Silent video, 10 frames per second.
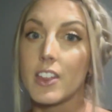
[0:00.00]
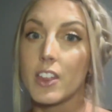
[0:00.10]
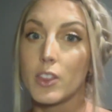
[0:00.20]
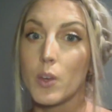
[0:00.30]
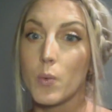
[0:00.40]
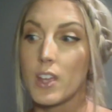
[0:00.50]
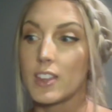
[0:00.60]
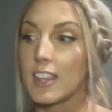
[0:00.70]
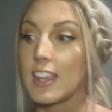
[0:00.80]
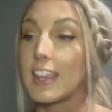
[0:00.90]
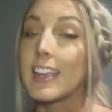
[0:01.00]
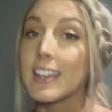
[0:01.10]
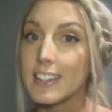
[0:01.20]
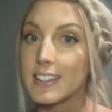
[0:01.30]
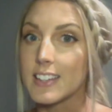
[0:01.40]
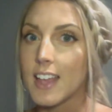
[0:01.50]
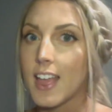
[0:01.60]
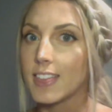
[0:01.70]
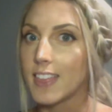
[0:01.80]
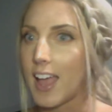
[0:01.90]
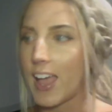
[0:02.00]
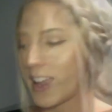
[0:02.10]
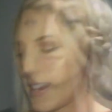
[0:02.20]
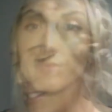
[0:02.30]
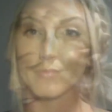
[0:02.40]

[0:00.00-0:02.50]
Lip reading: the width, and the height.